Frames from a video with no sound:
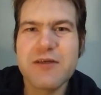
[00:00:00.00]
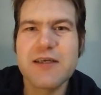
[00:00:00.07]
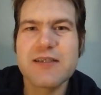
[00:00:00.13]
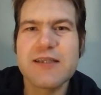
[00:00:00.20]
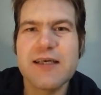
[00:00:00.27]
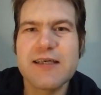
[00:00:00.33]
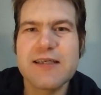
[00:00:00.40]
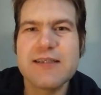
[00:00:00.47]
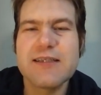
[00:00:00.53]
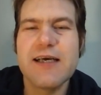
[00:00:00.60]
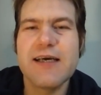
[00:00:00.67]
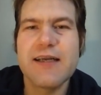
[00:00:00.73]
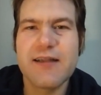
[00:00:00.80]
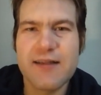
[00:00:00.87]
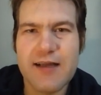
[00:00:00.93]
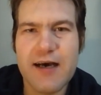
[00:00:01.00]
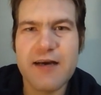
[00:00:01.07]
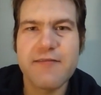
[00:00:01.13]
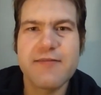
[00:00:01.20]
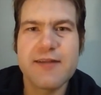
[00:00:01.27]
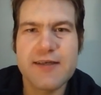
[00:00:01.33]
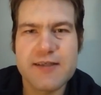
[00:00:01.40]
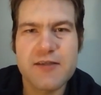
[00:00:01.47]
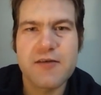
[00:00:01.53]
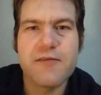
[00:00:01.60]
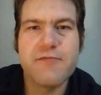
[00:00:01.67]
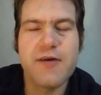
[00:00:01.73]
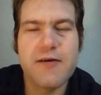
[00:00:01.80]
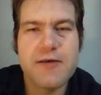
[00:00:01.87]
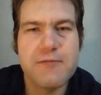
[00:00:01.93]
because they contain a lot of things that
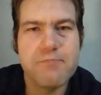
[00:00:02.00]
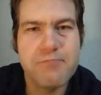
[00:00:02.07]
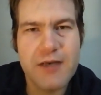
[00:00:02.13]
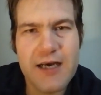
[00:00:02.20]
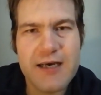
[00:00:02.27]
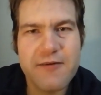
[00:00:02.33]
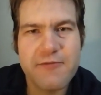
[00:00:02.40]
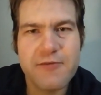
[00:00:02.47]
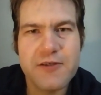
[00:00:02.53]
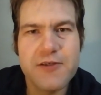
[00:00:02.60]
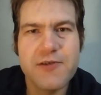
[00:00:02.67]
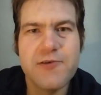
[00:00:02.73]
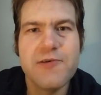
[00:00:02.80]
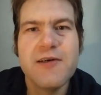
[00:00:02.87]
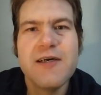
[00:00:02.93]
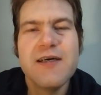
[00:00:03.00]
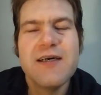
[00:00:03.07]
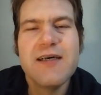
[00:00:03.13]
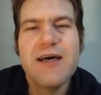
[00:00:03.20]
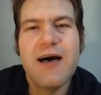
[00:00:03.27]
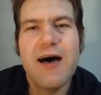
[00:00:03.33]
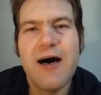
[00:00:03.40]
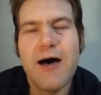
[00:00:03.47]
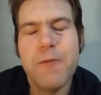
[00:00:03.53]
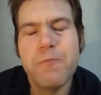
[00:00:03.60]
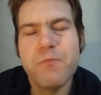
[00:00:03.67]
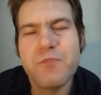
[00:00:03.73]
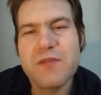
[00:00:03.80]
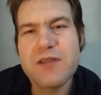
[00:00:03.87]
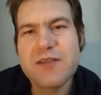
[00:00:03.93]
are very bad for you
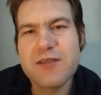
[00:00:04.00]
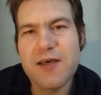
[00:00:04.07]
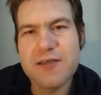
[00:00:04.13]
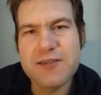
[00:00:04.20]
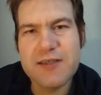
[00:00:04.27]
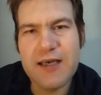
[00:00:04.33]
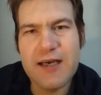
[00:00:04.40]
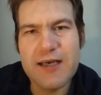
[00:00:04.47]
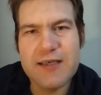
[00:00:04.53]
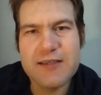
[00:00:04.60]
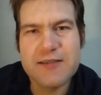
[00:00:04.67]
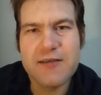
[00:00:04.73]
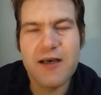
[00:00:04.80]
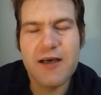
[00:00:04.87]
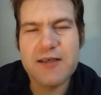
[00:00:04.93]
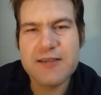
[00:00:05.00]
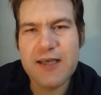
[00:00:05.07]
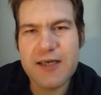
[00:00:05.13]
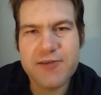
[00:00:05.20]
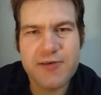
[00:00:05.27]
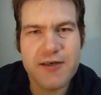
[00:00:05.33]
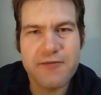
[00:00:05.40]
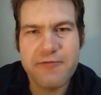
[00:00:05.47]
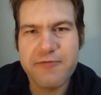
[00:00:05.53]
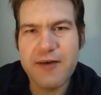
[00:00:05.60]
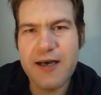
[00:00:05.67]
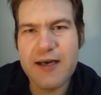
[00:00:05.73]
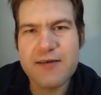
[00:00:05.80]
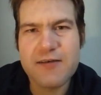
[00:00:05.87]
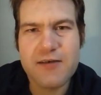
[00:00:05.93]
um, such as uh, saturated
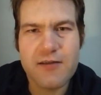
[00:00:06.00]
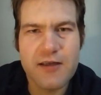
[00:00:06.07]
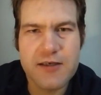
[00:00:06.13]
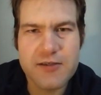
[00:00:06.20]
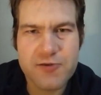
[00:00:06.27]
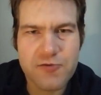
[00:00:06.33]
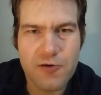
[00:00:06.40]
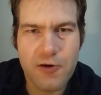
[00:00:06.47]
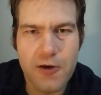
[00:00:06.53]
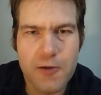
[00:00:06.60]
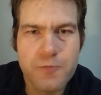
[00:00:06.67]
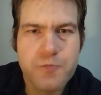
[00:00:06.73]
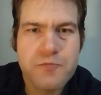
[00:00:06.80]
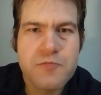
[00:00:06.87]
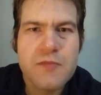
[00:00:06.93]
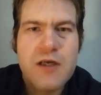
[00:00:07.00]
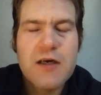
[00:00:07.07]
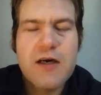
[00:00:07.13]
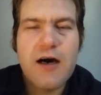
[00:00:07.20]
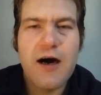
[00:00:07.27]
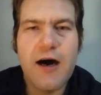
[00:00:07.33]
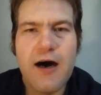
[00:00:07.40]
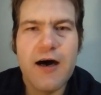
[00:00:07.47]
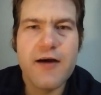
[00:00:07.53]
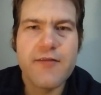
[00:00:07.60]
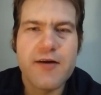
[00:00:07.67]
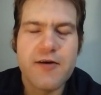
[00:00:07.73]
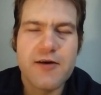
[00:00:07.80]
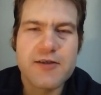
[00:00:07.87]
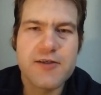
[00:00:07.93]
fat, cholesterol. Uh,
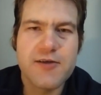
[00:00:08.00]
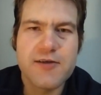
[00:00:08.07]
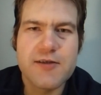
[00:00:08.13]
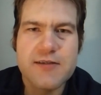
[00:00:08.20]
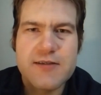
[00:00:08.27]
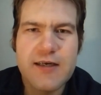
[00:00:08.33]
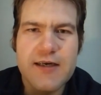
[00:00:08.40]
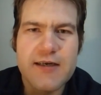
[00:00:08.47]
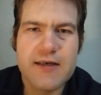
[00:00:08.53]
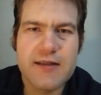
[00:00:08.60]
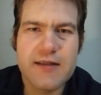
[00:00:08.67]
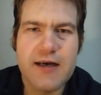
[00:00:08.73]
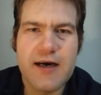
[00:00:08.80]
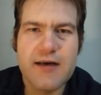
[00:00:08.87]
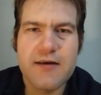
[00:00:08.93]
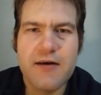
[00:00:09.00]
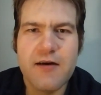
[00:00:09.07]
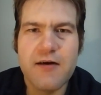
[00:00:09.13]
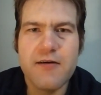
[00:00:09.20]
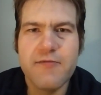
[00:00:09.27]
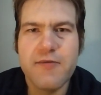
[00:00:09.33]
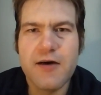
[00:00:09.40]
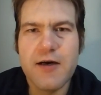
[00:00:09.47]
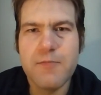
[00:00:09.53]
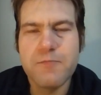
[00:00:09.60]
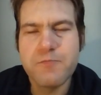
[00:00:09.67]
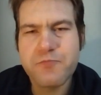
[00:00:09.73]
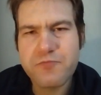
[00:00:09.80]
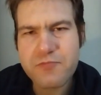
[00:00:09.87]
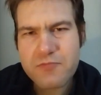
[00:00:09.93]
they also contain a lot of um,
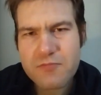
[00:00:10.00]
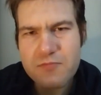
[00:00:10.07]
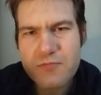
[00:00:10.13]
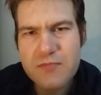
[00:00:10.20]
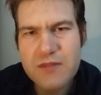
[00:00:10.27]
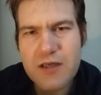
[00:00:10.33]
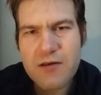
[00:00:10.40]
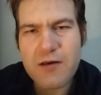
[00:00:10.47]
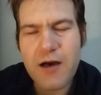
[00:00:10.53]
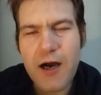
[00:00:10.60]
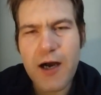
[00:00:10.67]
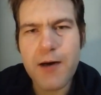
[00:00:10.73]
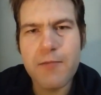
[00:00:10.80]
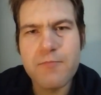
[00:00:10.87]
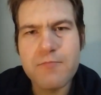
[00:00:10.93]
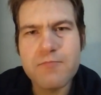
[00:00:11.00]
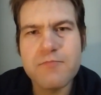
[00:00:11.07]
uh,